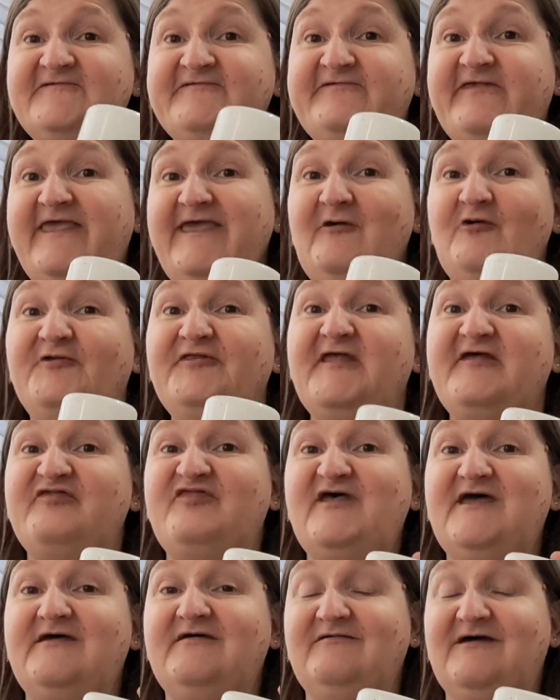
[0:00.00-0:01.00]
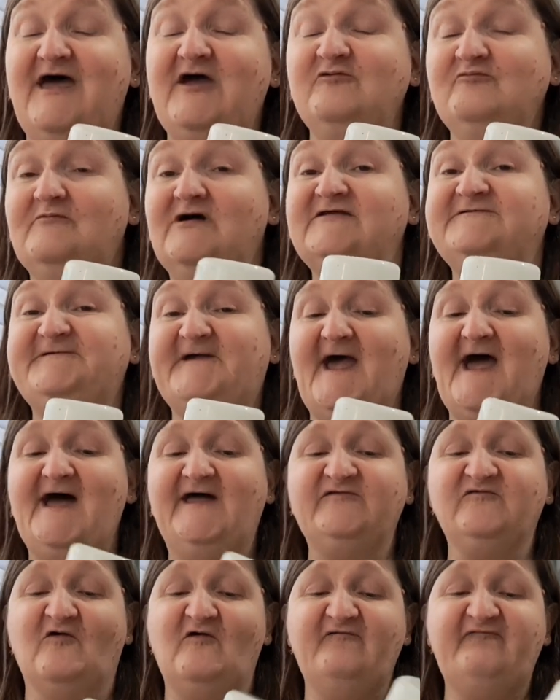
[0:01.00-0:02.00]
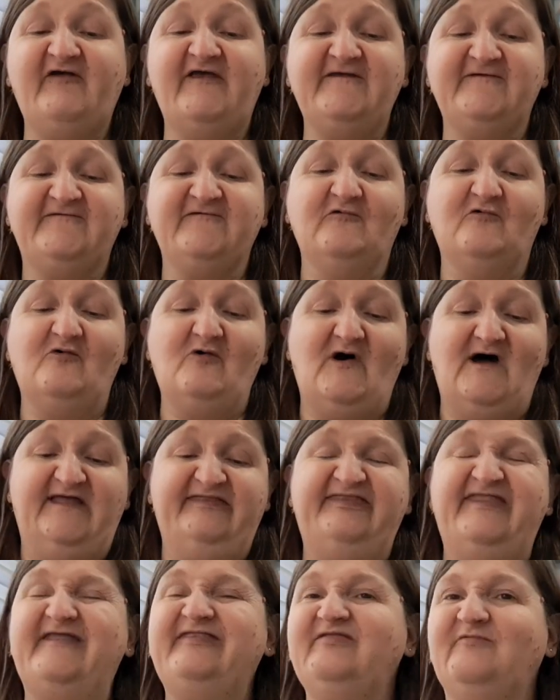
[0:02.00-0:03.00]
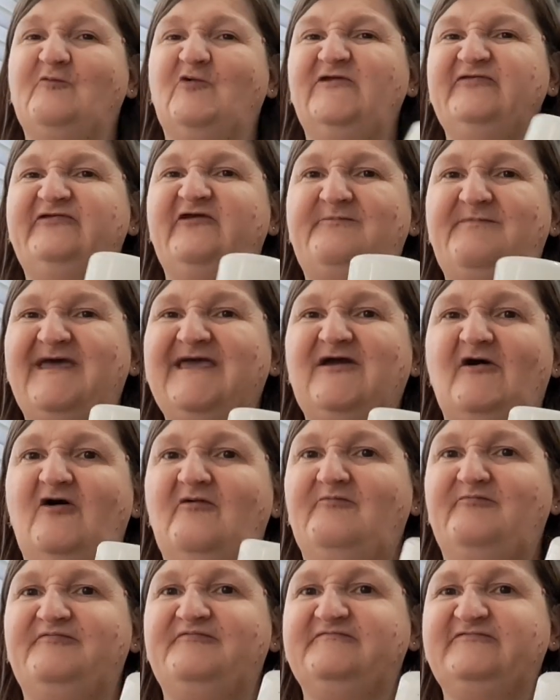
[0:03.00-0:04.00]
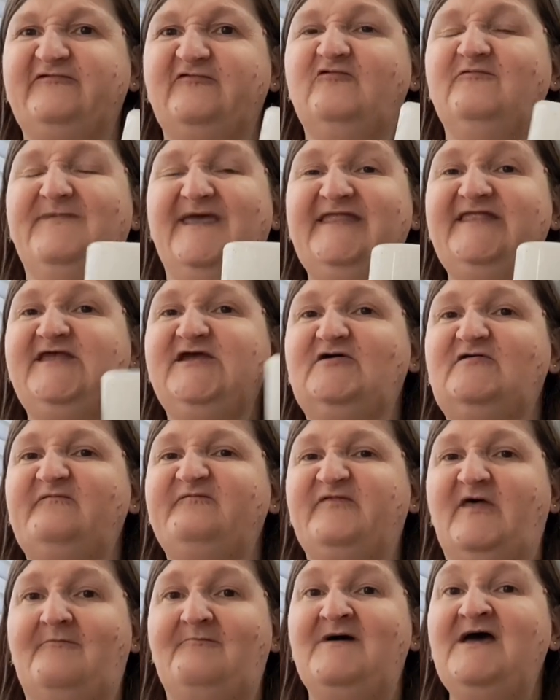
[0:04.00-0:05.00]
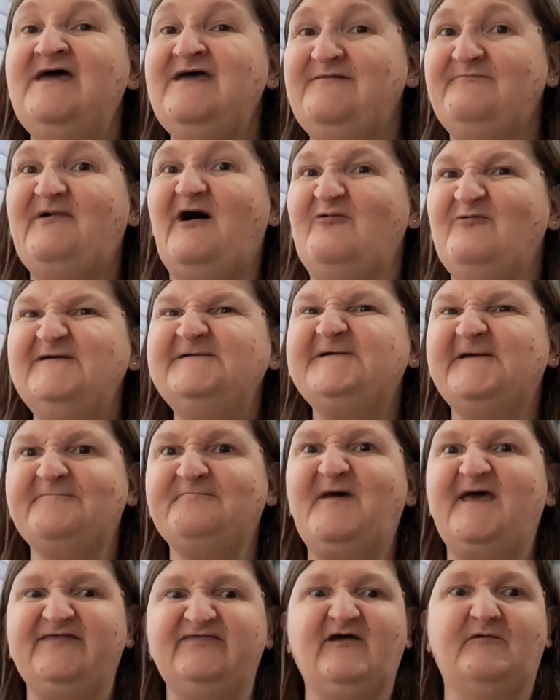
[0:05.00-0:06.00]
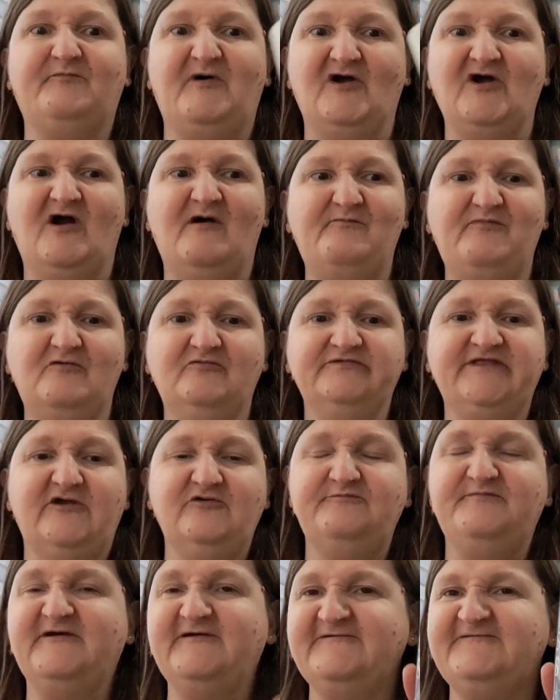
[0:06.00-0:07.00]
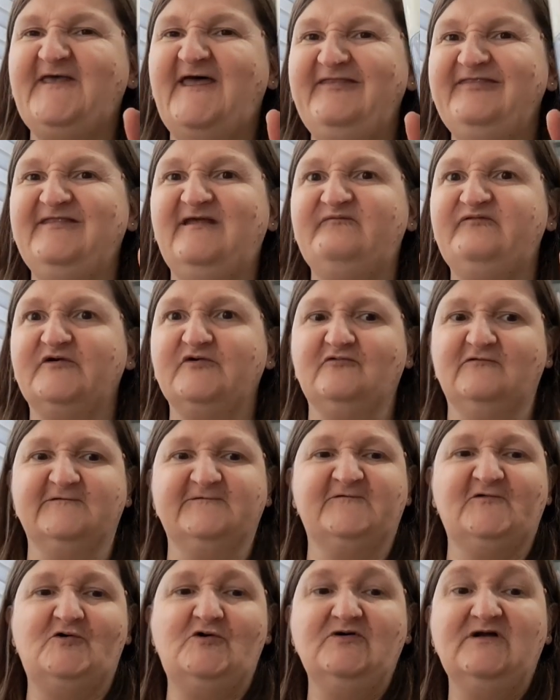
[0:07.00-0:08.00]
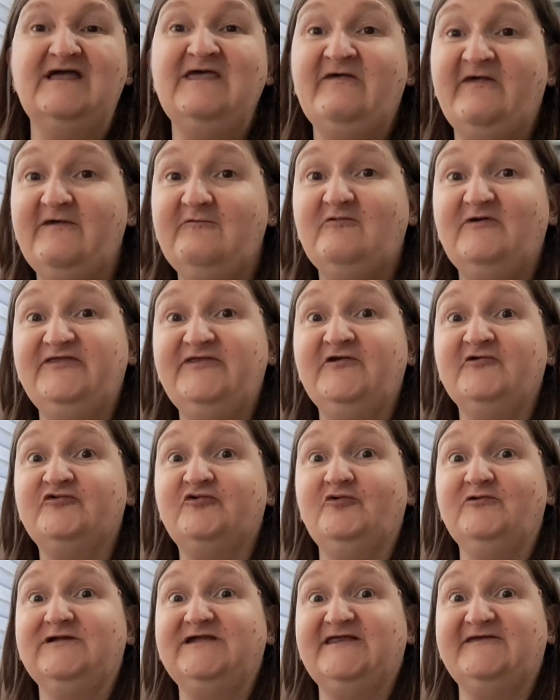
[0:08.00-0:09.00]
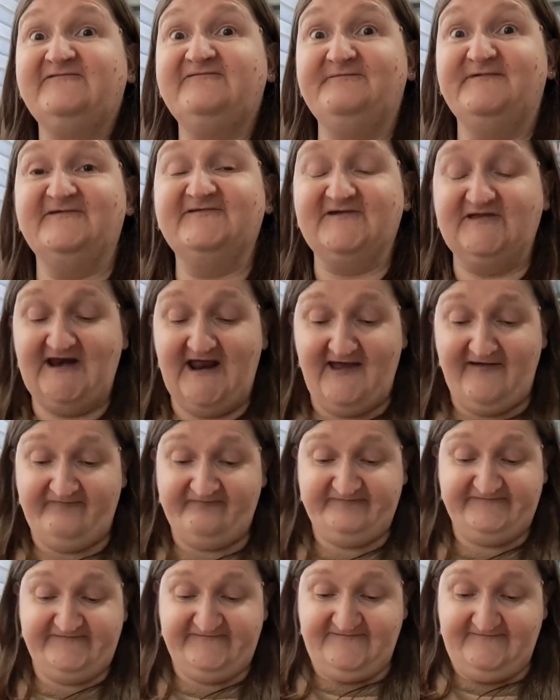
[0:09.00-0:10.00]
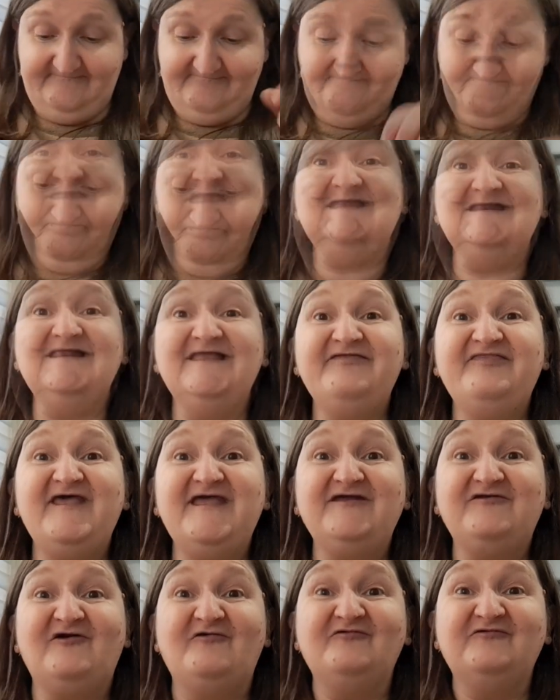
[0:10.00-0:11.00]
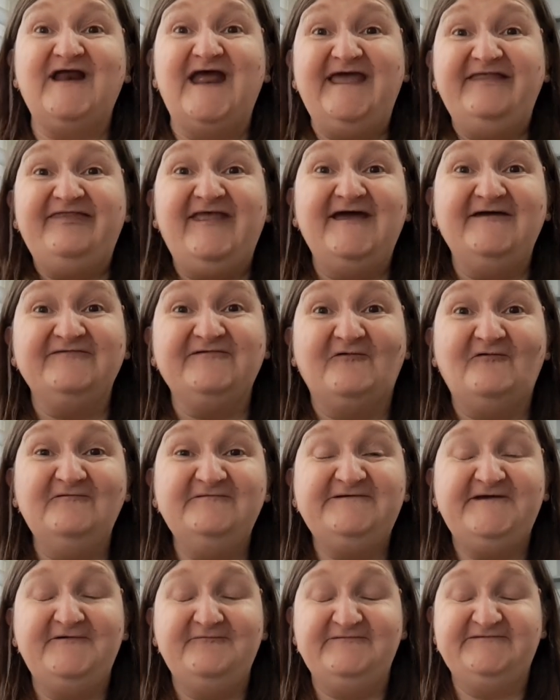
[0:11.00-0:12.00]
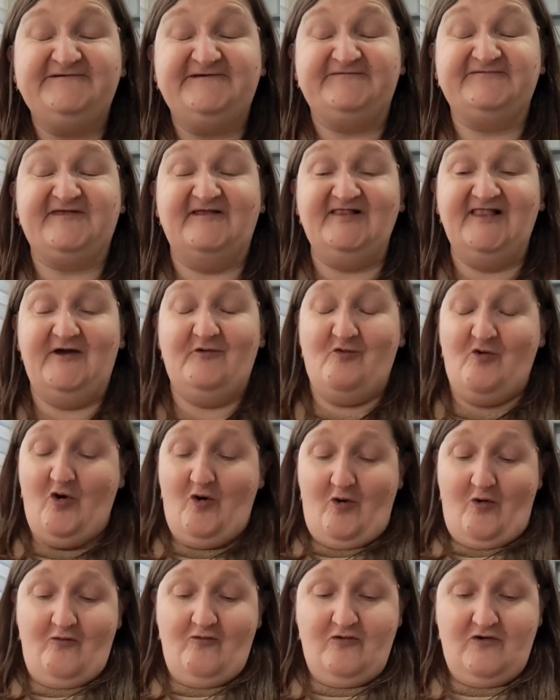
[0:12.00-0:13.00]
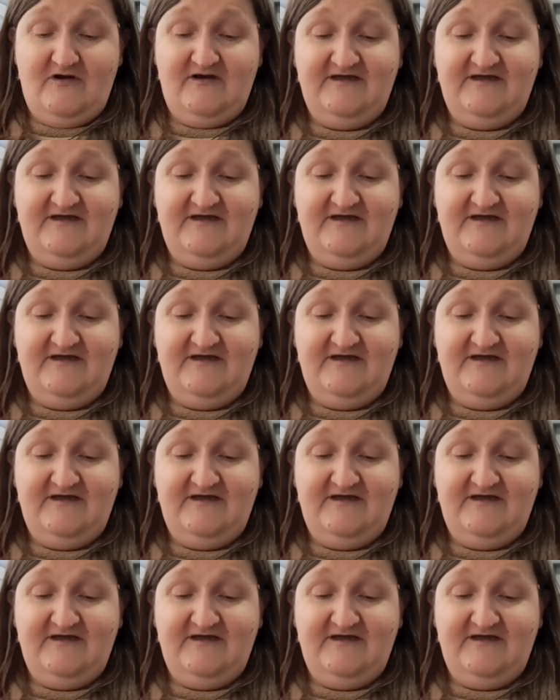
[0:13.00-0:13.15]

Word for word: say on it that how much it had off it, so I didn't want to pick up too many of them. But I wish I'd picked up a couple now because that never goes wrong when you're doing Christmas crafts. We're nearly there already. I told you it was just a little haul.